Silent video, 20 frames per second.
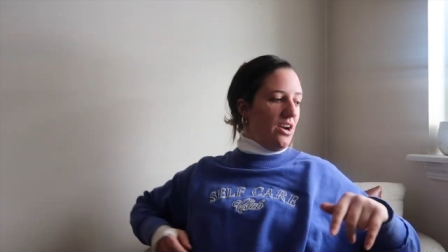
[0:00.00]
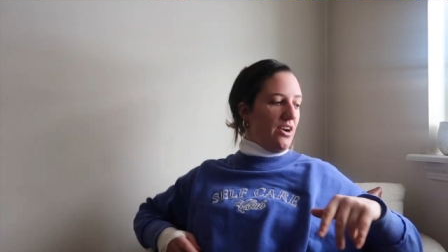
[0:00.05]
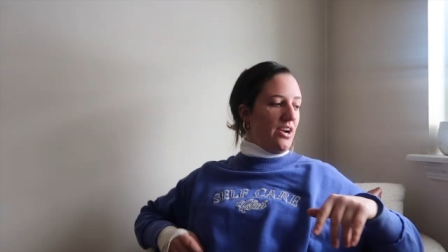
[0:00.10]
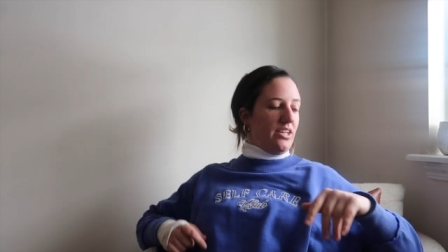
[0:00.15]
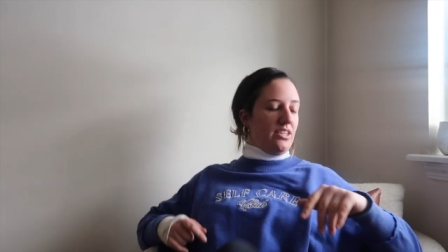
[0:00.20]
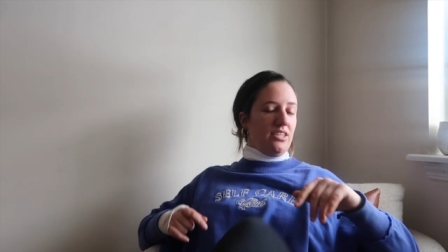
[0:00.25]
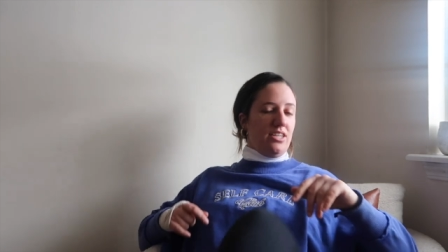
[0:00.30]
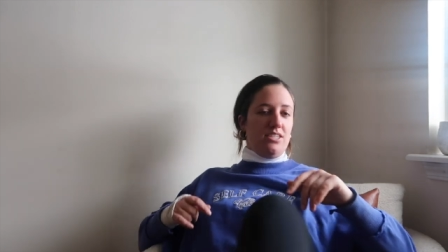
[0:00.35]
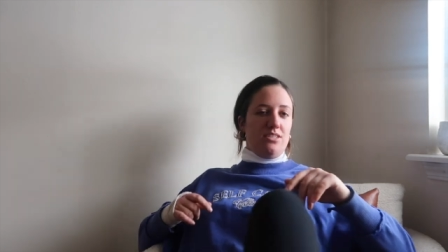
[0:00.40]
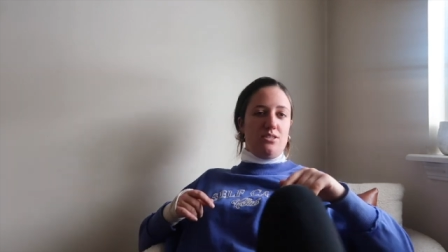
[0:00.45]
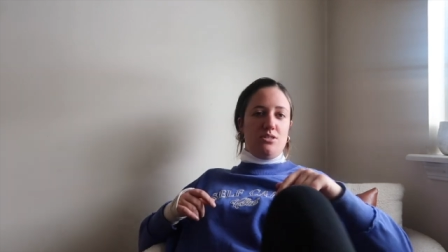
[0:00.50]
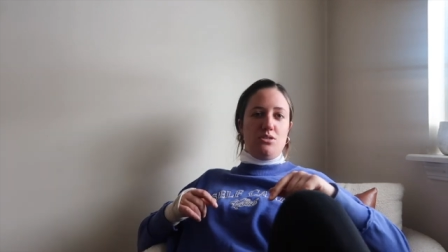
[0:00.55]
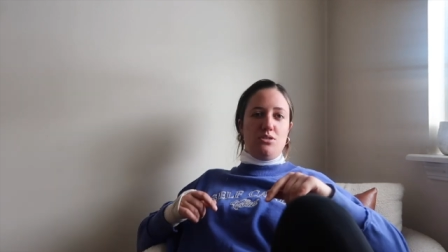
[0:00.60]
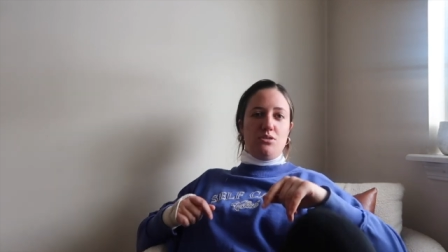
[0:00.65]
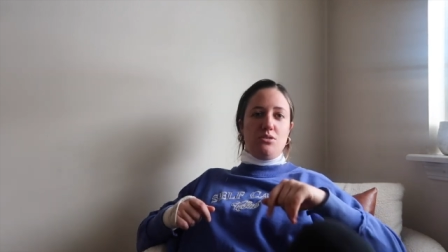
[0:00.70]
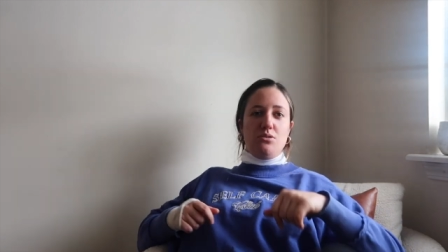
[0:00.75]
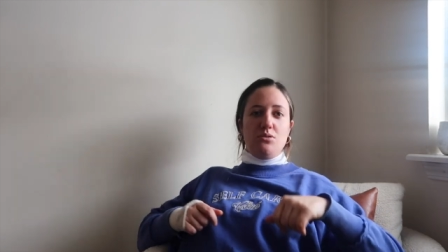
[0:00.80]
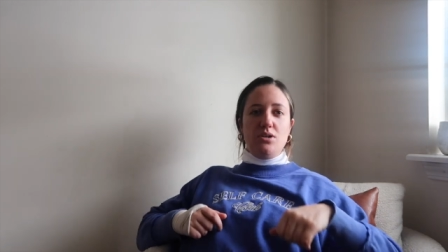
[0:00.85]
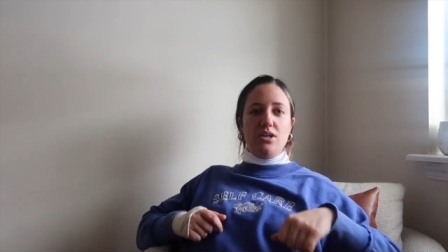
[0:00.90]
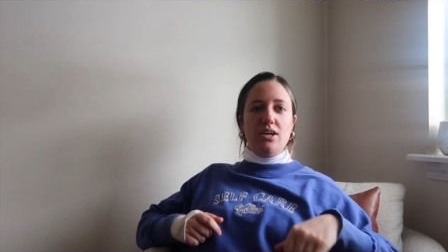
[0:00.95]
All right, let's
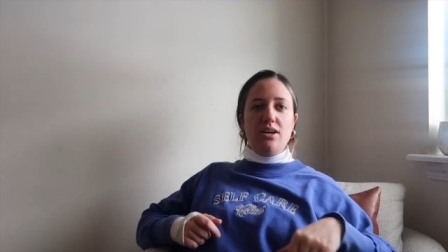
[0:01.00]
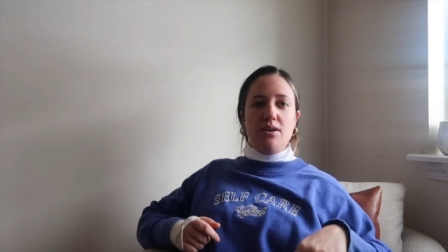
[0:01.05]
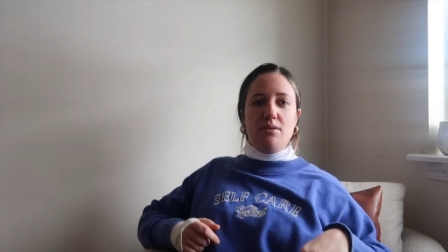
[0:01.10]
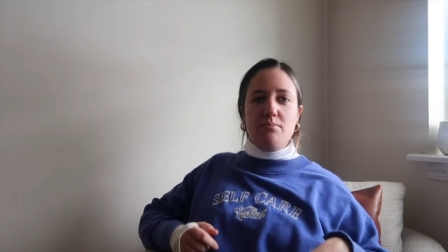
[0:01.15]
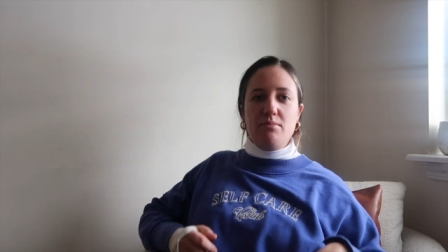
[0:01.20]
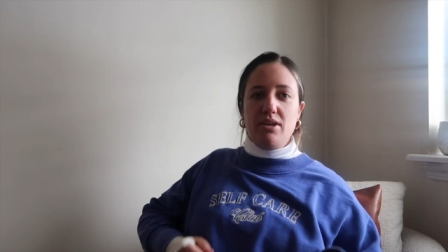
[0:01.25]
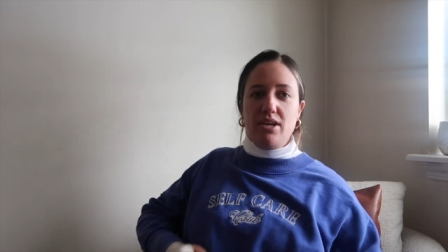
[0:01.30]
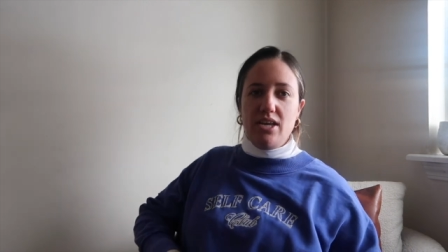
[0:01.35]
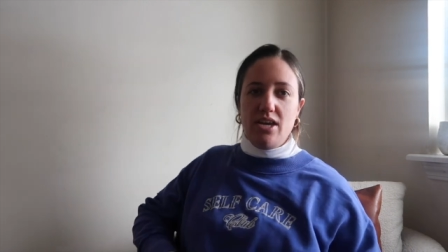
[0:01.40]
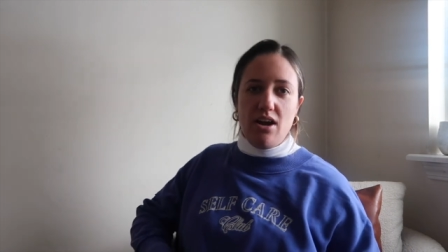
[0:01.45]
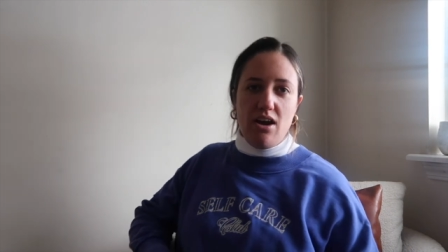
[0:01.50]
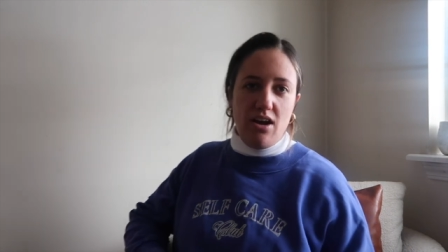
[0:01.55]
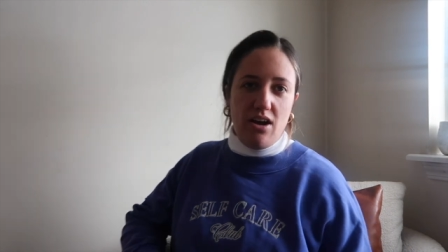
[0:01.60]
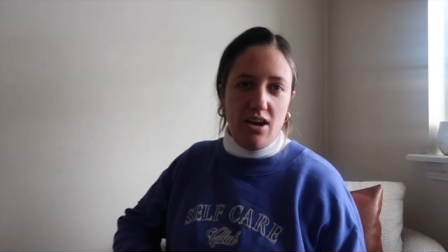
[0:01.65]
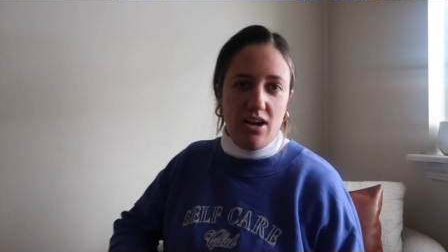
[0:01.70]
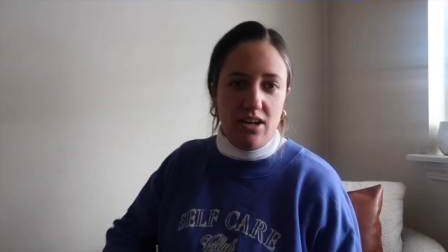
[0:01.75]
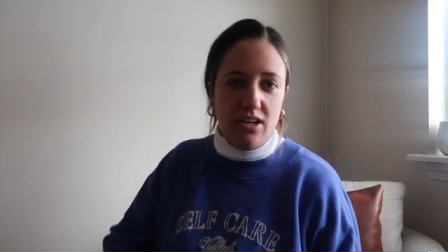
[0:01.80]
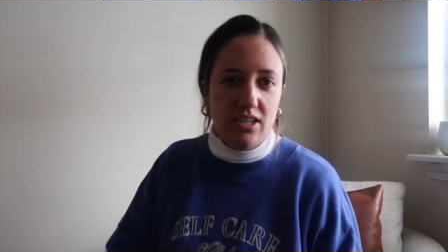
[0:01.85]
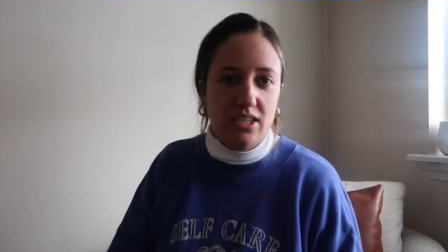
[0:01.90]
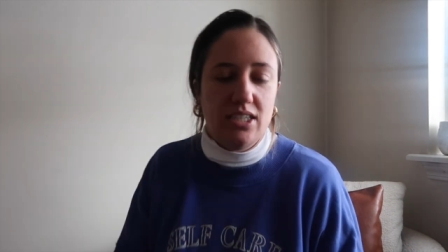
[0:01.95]
do a mini
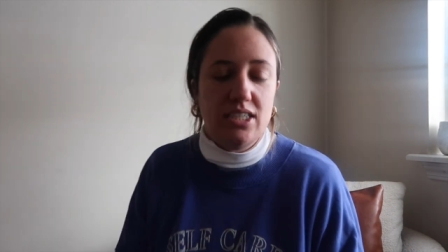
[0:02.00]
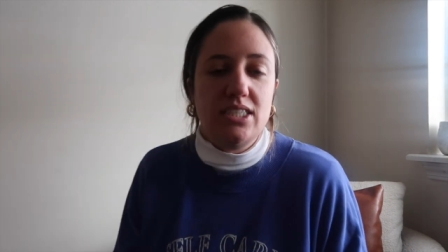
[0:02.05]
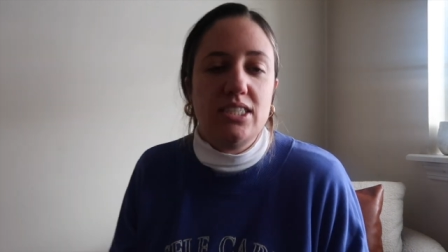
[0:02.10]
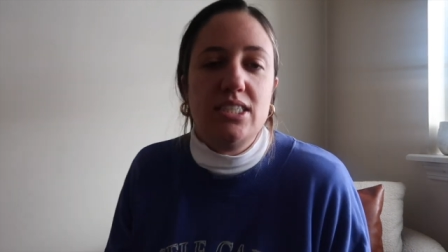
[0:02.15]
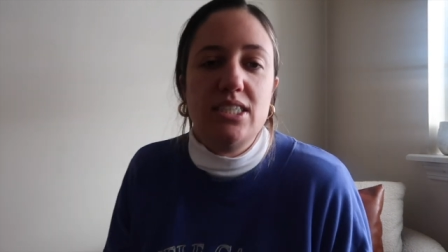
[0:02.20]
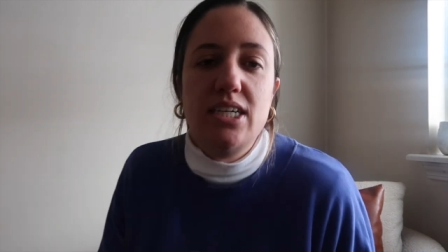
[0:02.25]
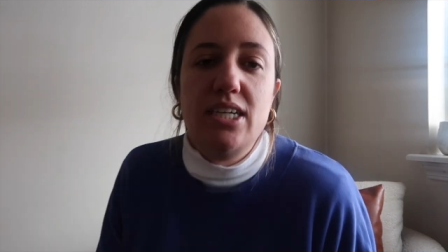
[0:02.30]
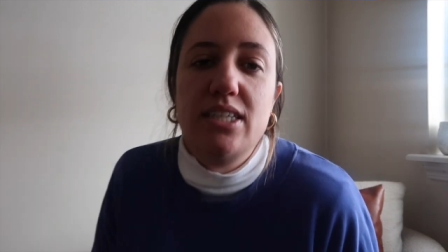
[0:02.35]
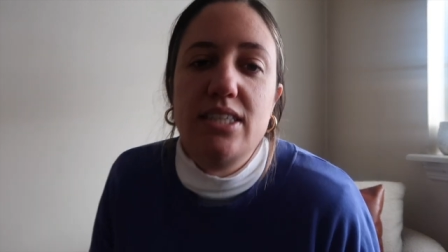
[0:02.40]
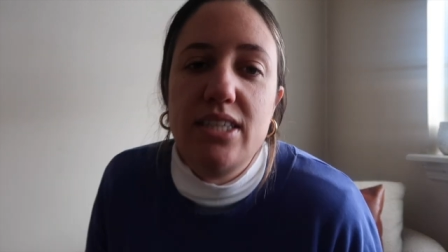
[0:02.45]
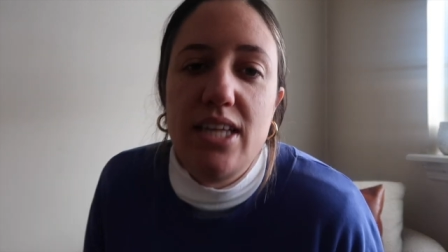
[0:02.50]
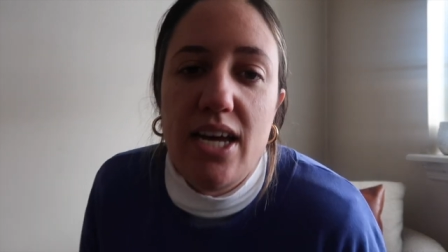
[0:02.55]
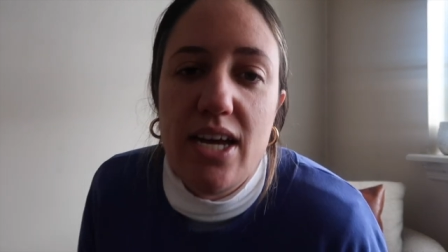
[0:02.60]
haul and